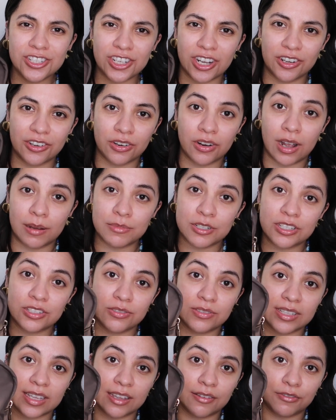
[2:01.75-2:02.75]
general. I'm just
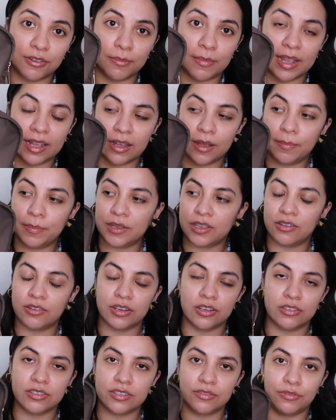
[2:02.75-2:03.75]
using it for makeup, but you
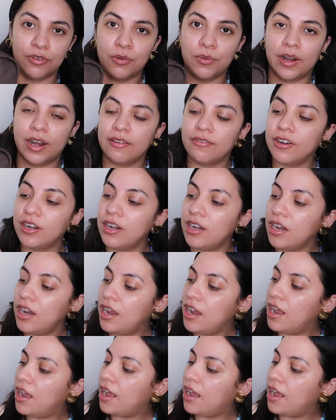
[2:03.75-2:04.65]
could use it for whatever.